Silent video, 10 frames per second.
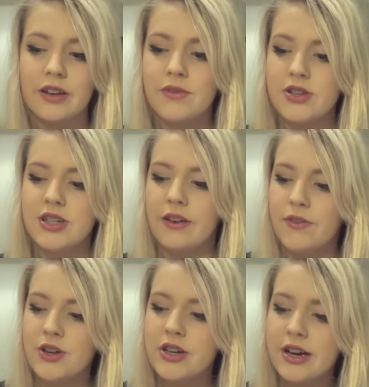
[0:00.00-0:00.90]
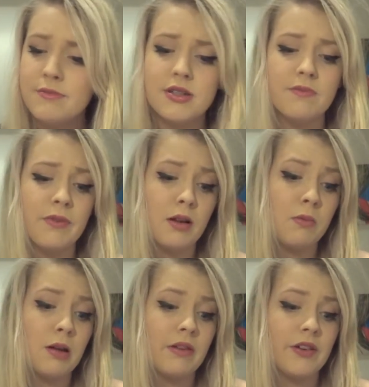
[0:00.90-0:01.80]
I've used it a few times to
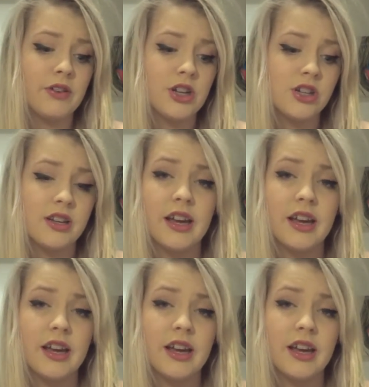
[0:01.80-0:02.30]
apply my foundation